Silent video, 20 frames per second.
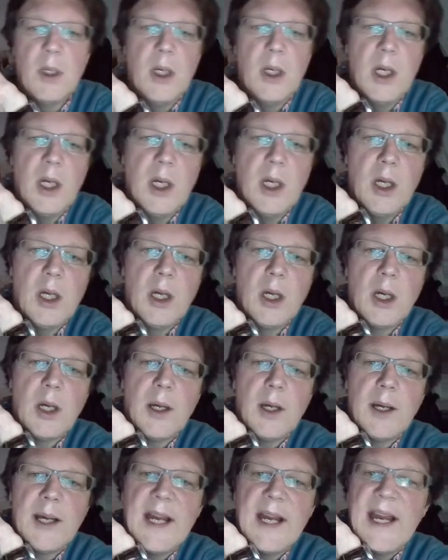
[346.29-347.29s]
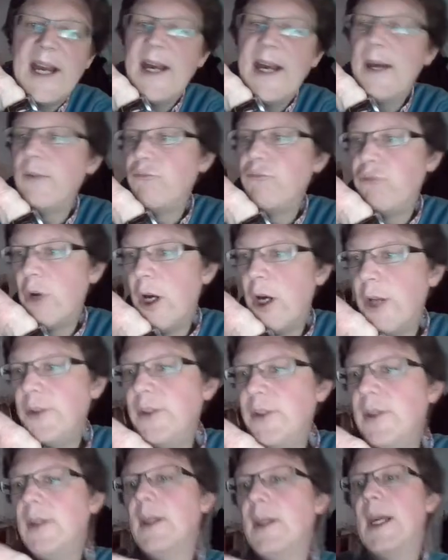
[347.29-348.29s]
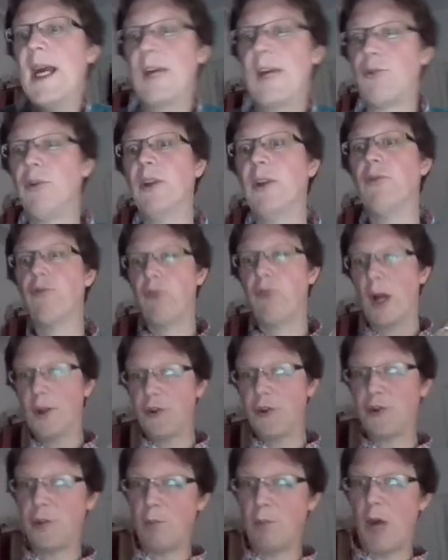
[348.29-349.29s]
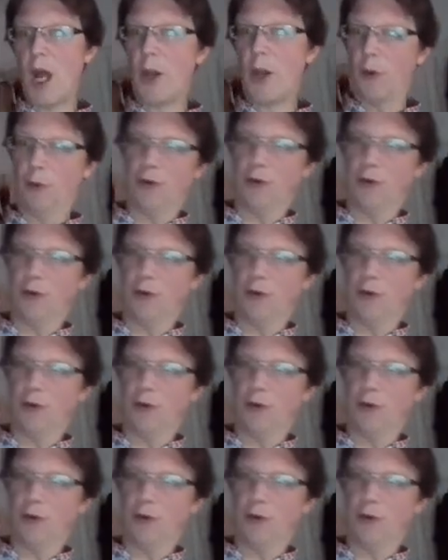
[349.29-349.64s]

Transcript: And run actually runs the model.